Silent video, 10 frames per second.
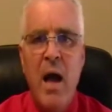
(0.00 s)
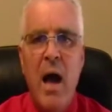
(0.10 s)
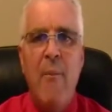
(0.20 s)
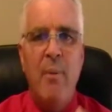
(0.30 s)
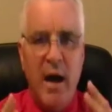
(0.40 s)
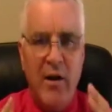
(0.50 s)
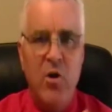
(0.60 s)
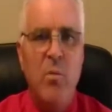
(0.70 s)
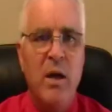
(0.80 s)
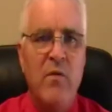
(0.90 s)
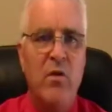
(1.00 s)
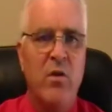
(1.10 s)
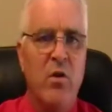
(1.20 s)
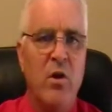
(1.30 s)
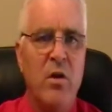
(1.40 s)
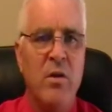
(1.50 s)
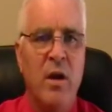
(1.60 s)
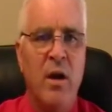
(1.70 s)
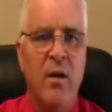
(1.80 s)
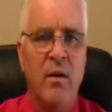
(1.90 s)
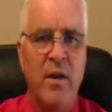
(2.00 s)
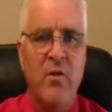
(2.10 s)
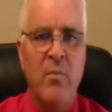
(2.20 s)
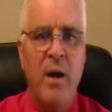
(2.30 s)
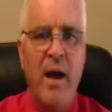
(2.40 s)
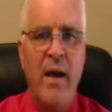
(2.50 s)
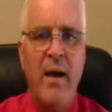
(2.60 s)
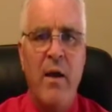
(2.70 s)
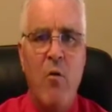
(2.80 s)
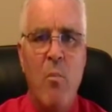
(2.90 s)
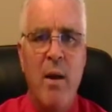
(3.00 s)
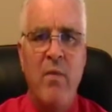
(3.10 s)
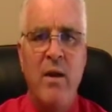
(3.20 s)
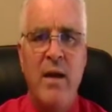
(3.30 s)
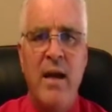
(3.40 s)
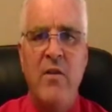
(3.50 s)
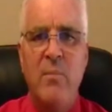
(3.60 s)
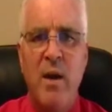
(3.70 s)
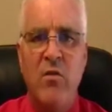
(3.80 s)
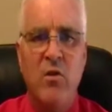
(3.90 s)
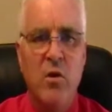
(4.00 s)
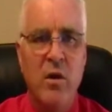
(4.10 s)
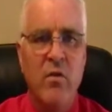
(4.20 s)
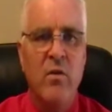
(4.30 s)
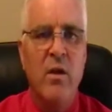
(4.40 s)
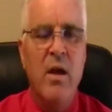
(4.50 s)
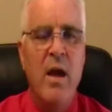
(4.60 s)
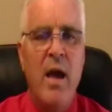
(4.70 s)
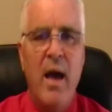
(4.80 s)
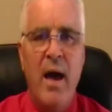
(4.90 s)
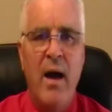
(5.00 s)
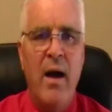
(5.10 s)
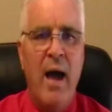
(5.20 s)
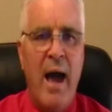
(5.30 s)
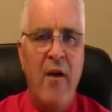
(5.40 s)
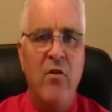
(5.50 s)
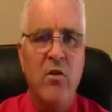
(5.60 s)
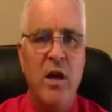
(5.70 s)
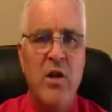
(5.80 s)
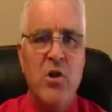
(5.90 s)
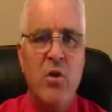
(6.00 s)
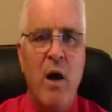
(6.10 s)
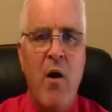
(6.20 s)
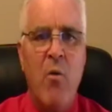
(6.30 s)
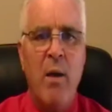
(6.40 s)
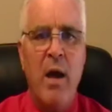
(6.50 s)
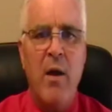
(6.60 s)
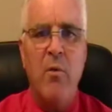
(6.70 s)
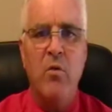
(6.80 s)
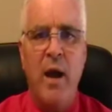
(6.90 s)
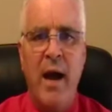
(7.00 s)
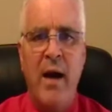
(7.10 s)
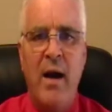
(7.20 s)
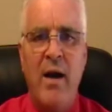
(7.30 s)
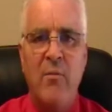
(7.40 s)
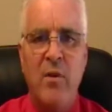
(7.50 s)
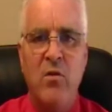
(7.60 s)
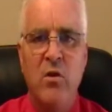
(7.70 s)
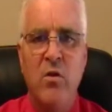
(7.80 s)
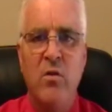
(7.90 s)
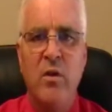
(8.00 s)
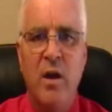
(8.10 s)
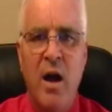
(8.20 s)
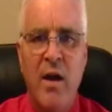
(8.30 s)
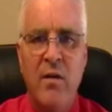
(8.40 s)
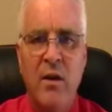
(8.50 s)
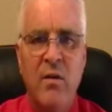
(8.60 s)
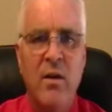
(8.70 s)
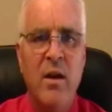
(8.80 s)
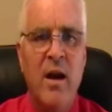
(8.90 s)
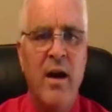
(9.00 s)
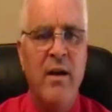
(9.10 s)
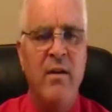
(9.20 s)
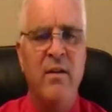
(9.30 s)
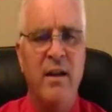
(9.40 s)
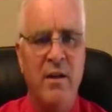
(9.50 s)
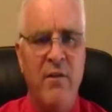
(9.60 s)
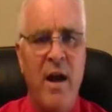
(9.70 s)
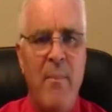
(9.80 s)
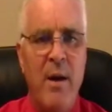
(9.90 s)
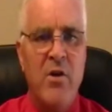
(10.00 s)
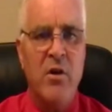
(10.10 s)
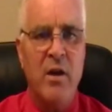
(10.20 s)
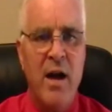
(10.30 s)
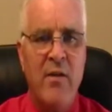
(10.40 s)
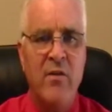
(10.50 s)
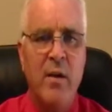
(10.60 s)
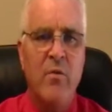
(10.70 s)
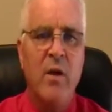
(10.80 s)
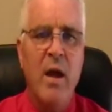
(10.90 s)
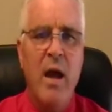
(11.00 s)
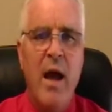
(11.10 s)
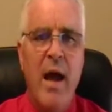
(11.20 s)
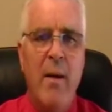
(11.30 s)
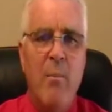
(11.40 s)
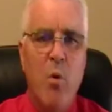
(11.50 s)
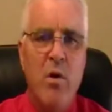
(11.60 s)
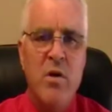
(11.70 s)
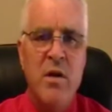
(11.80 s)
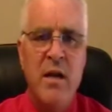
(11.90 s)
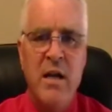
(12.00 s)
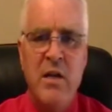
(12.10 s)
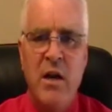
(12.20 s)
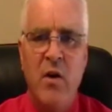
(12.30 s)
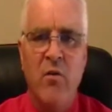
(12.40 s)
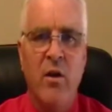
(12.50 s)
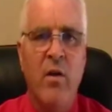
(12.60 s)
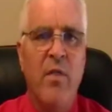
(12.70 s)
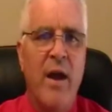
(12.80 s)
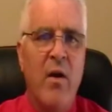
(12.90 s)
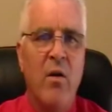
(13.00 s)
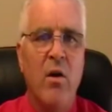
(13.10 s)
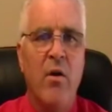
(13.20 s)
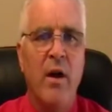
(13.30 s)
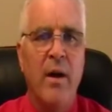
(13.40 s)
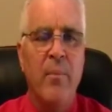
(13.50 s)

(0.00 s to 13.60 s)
but I do believe it's a good lesson plan and will meet the needs of my students. As a teacher, I will be able to analyze my students' content, identify major concepts and important details they are learning.